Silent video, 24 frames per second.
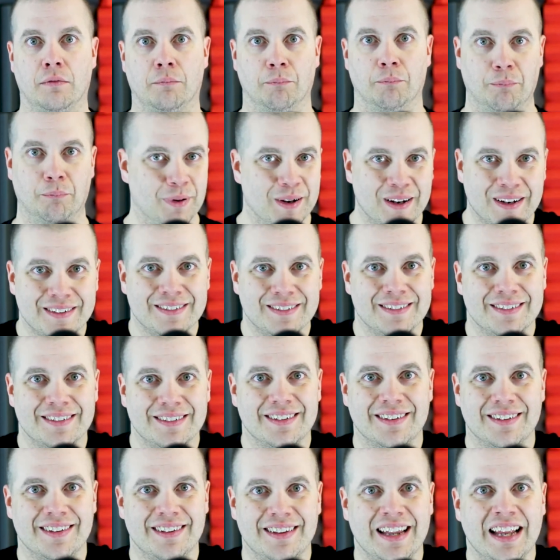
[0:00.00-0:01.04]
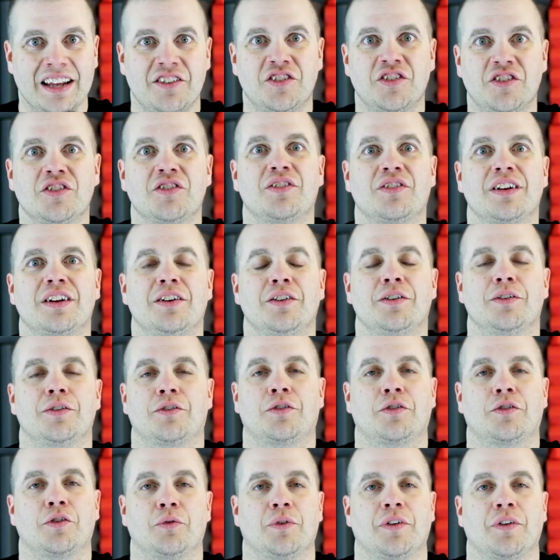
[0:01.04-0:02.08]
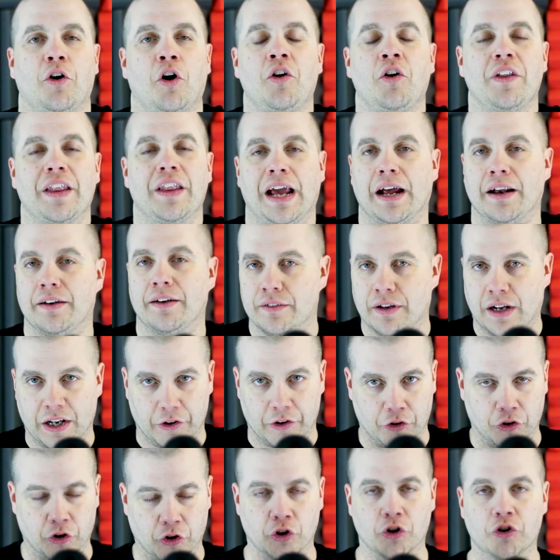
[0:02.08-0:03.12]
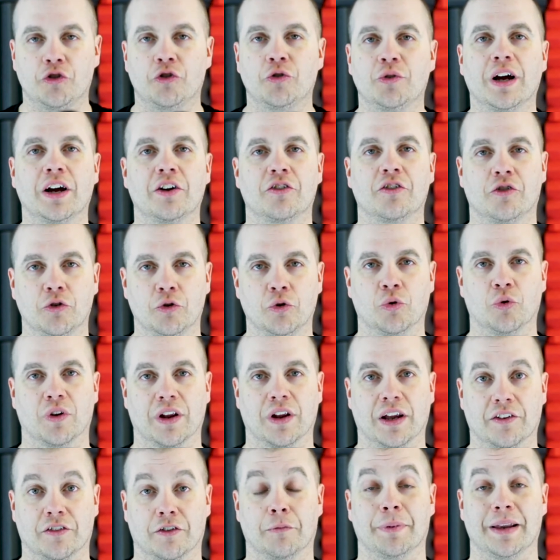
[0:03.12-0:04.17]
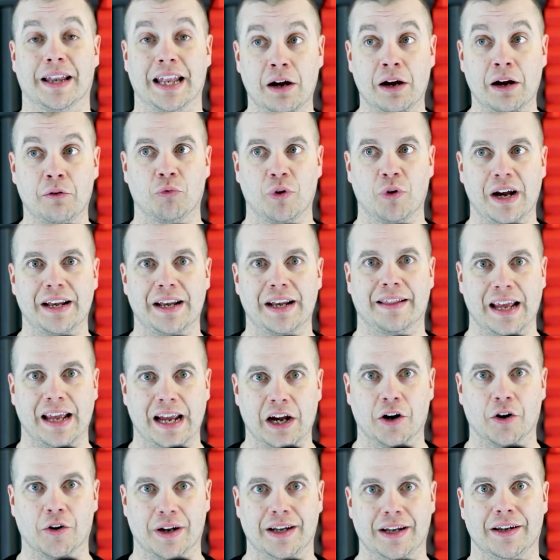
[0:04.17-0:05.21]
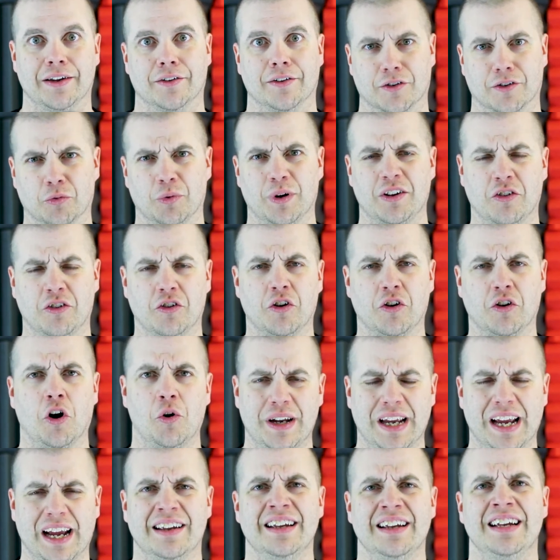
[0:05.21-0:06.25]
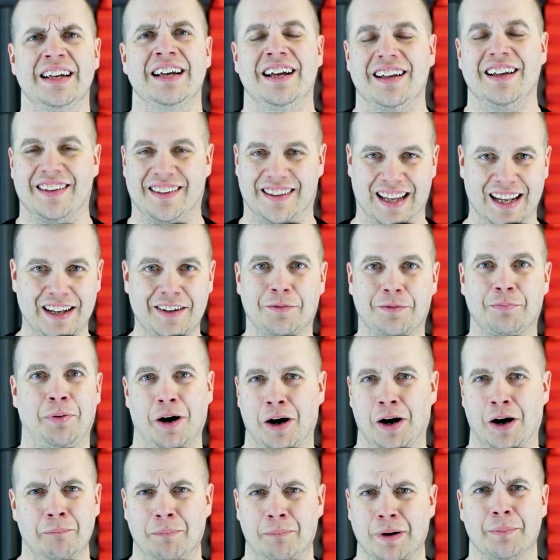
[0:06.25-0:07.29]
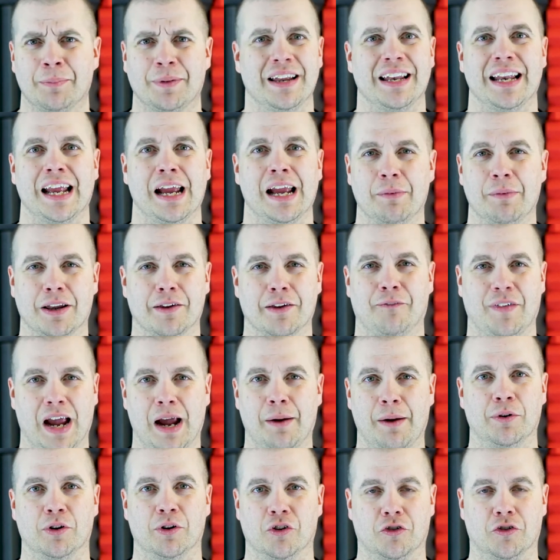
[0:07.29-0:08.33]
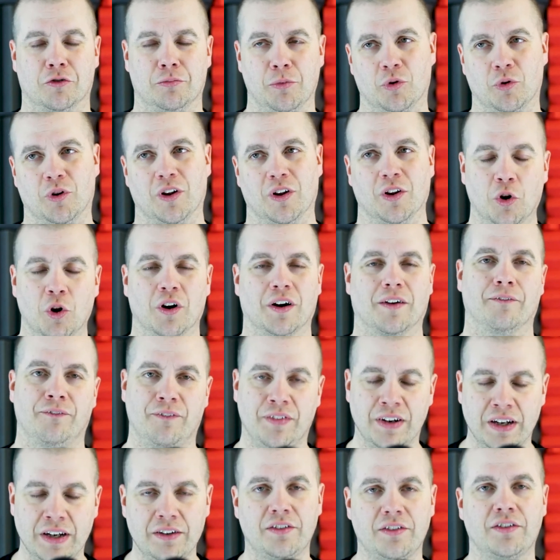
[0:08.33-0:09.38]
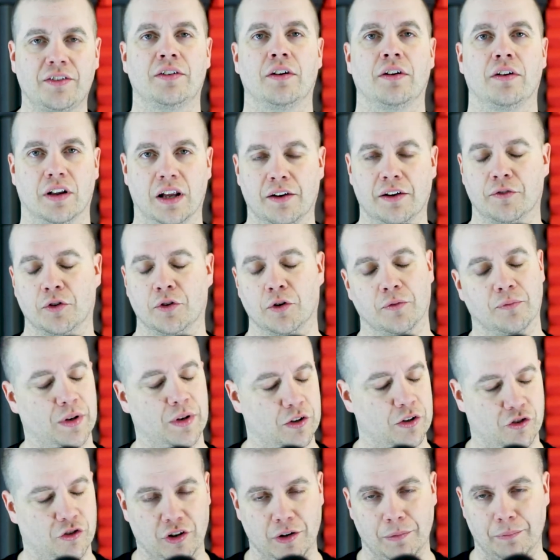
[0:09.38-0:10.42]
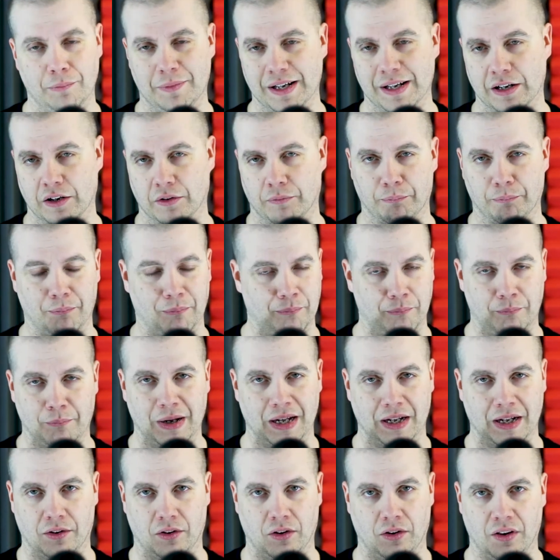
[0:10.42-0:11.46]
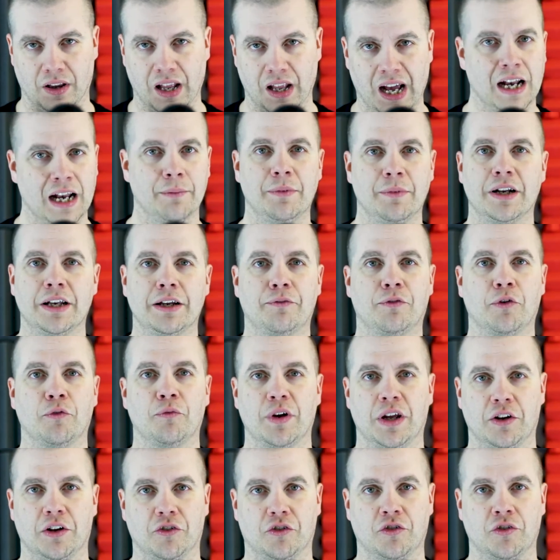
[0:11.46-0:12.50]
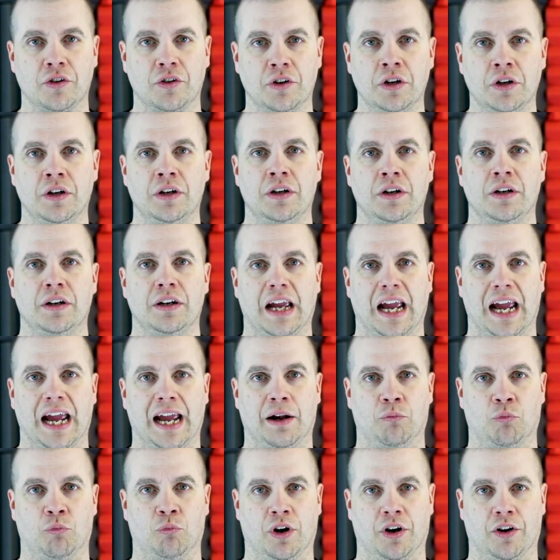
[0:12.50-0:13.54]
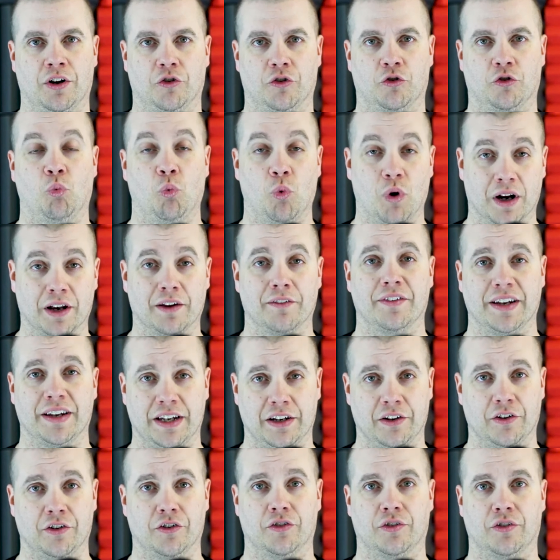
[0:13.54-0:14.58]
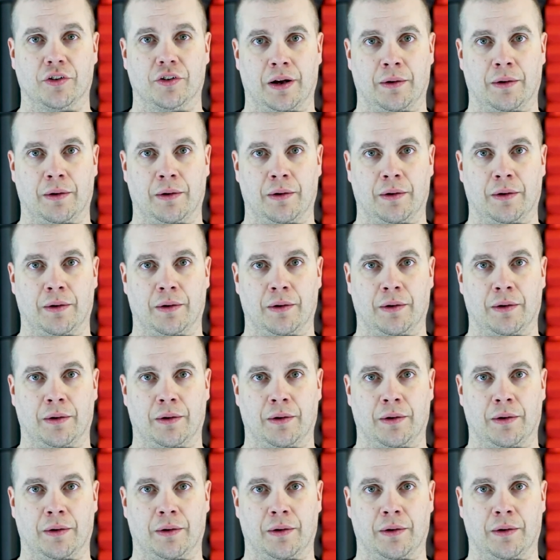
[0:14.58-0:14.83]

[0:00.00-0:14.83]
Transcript: But let's just so all that i encourage you guys to google that stuff but that right there is a reason oh yeah let's pump up the name of the fabulous moolah look vince loved her she did made a lot of money for vince and was one of his um